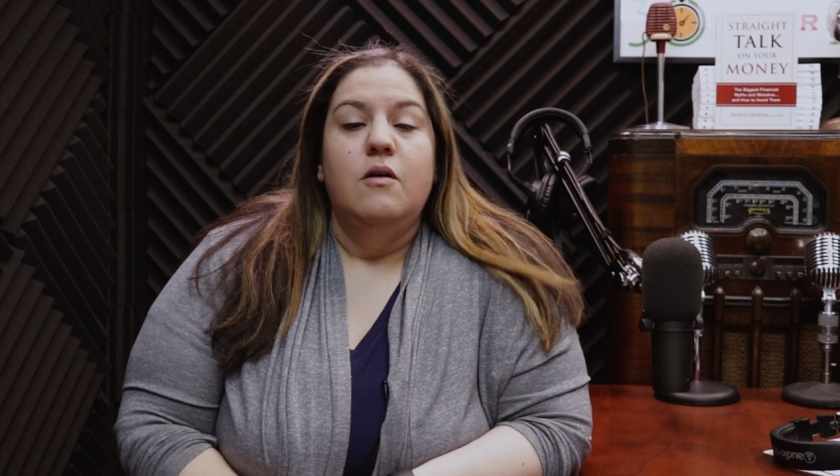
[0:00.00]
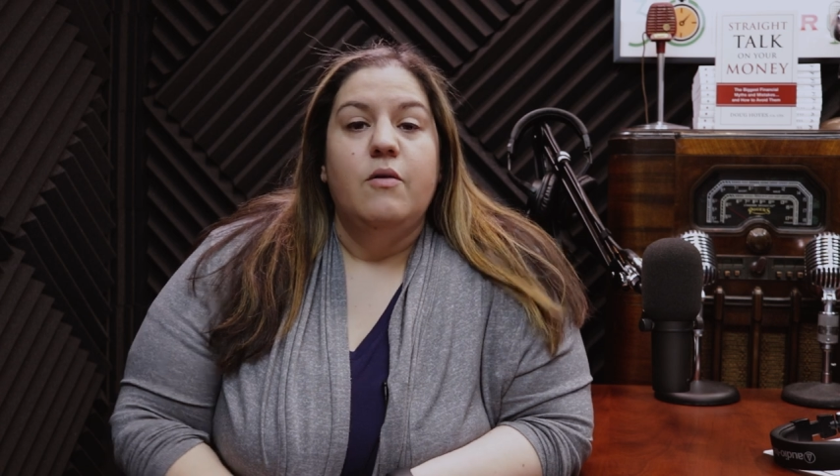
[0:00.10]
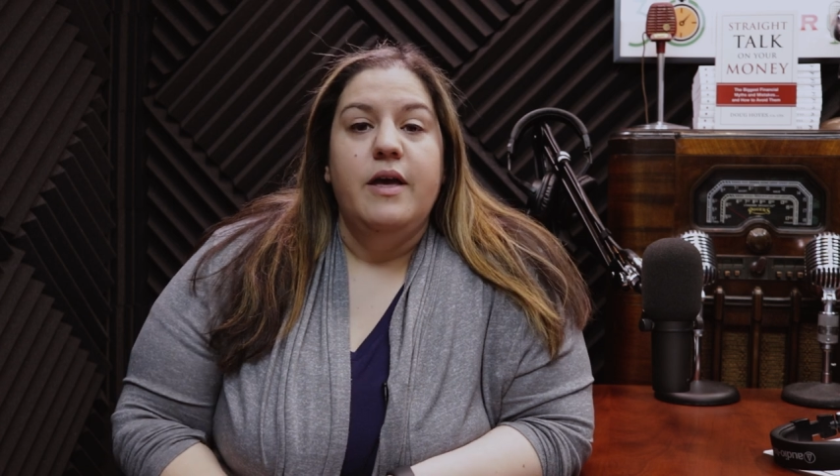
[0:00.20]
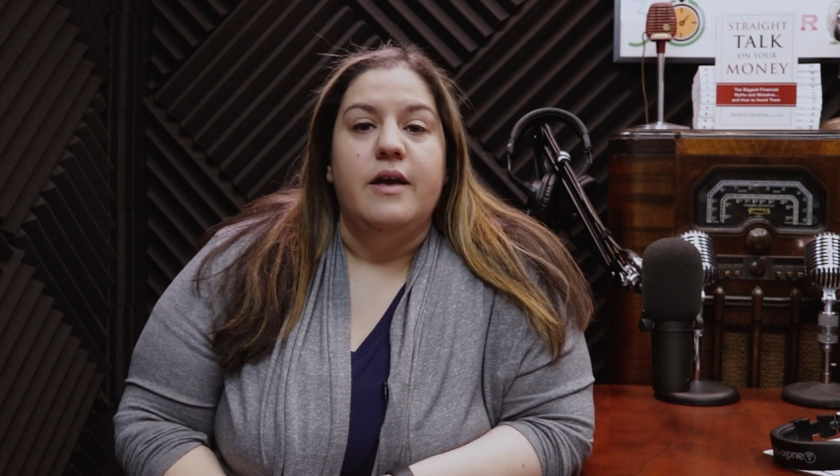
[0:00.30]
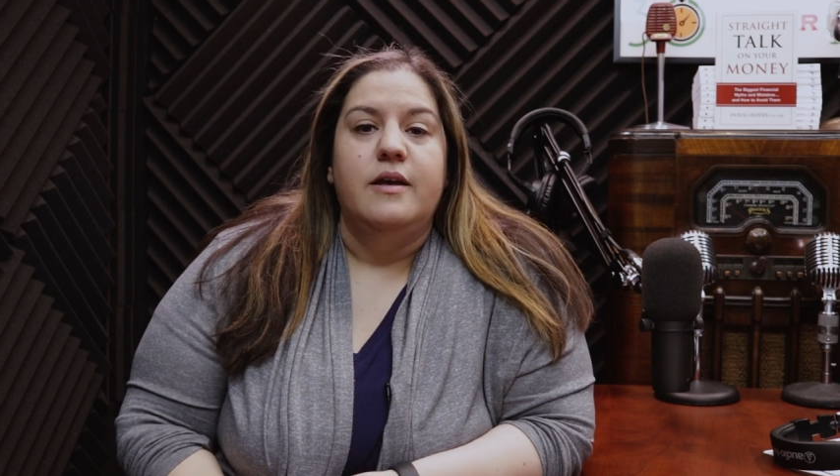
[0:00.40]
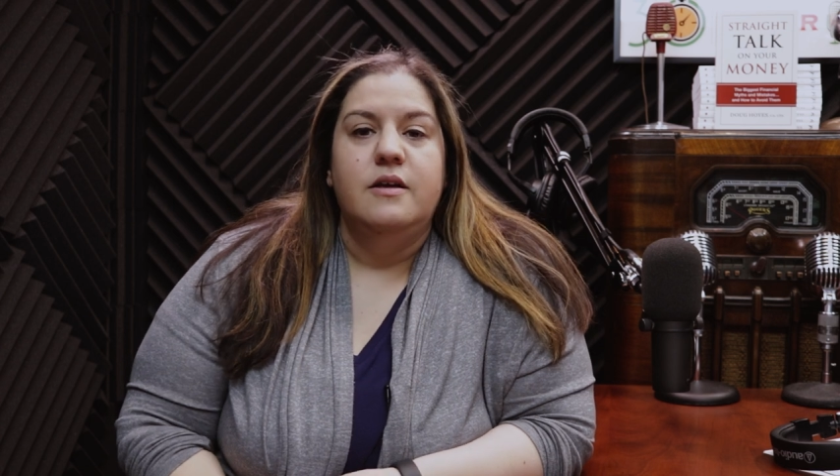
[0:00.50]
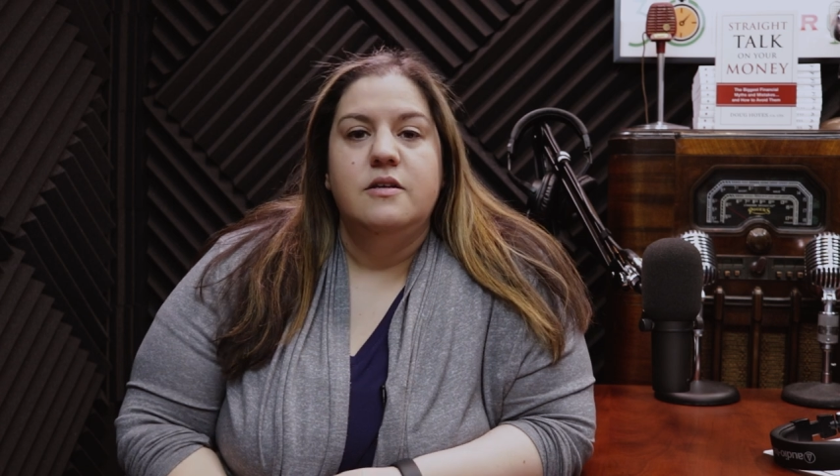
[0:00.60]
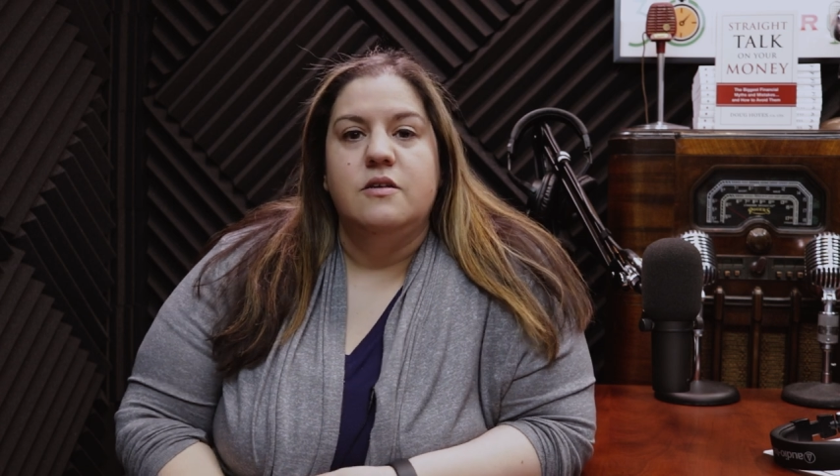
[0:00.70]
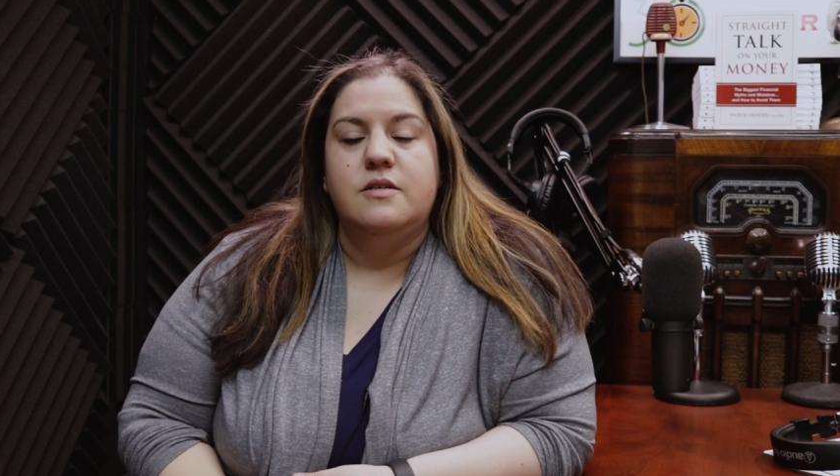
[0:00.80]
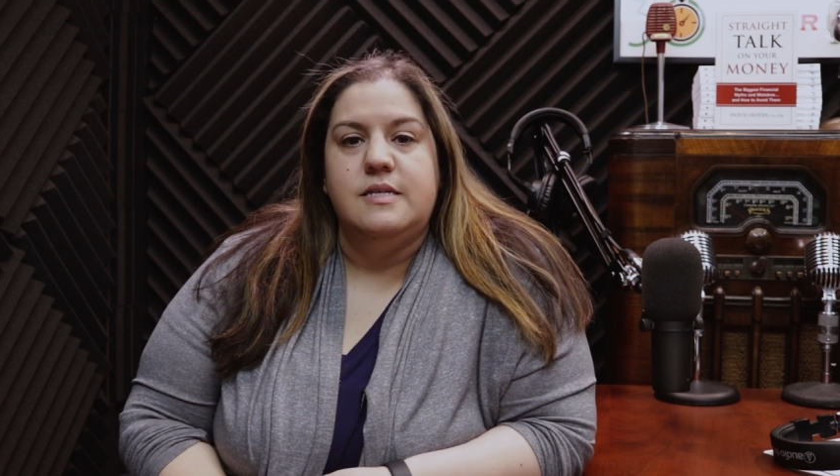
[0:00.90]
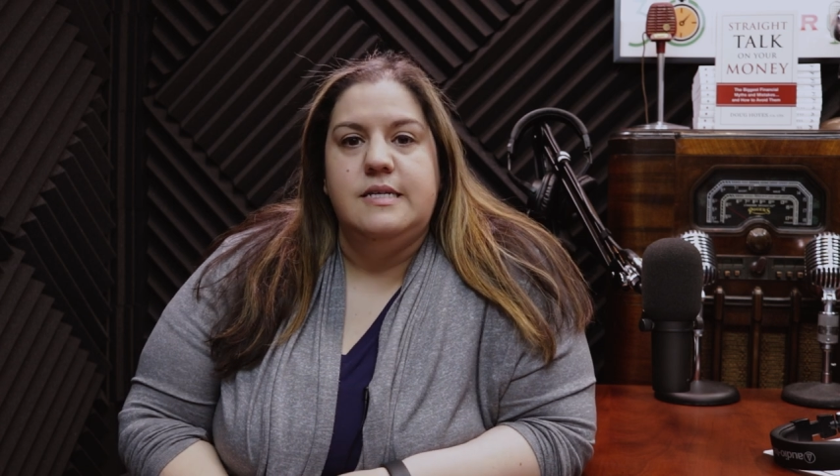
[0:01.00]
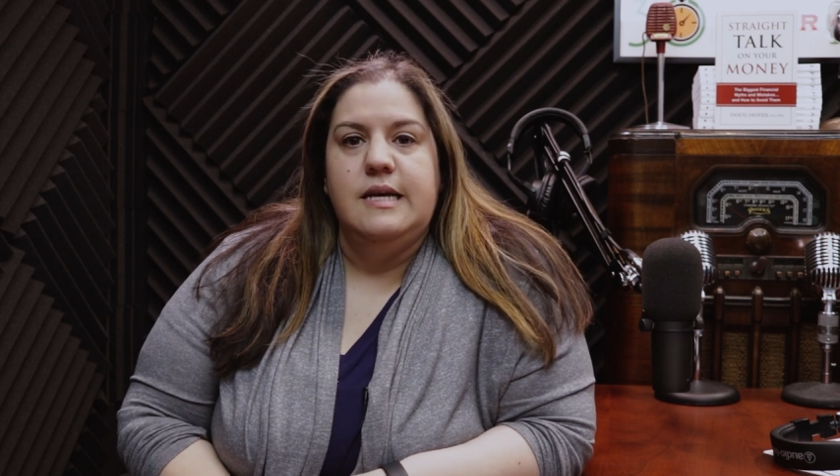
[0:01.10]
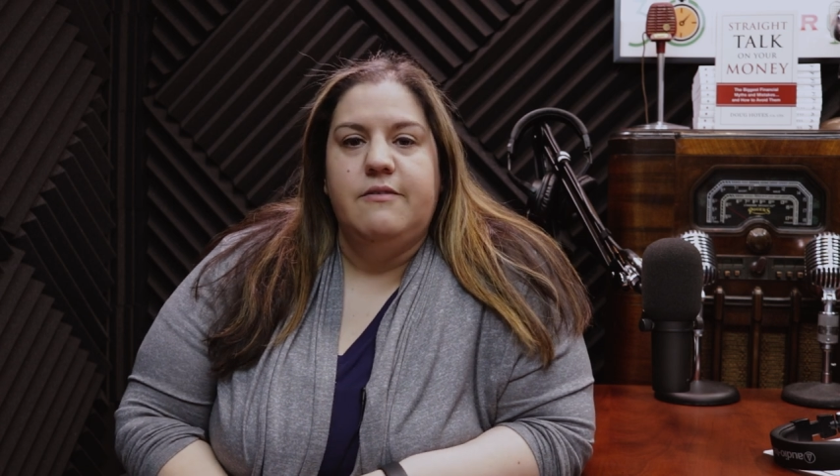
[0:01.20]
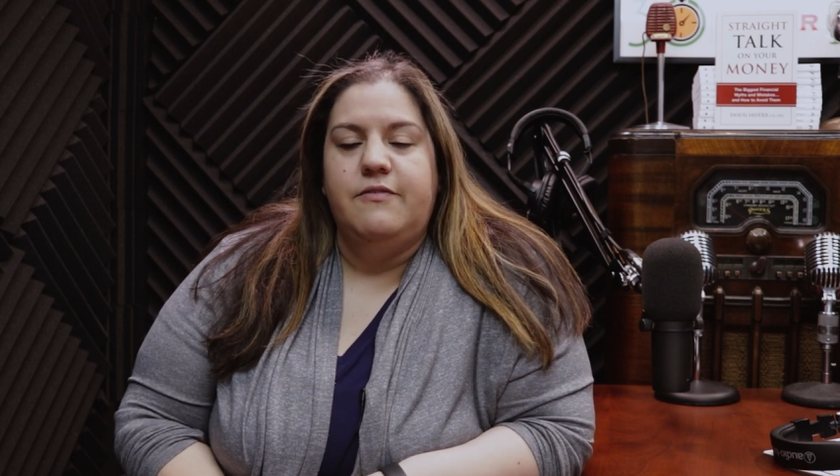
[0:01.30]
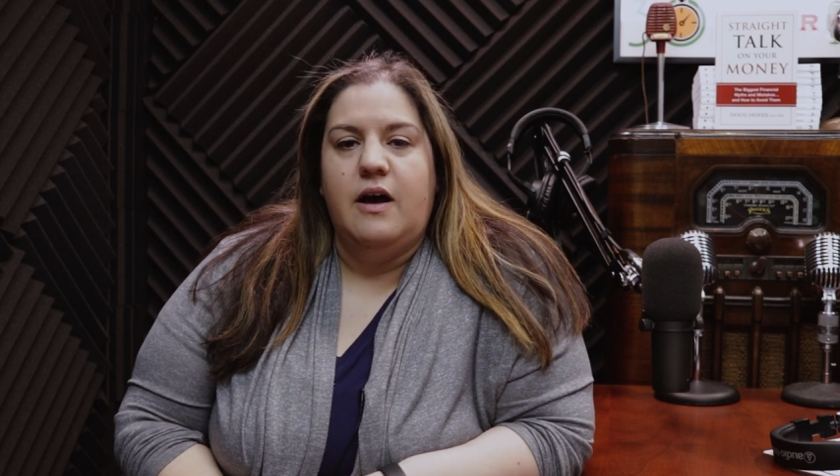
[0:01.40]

Okay, so this is D F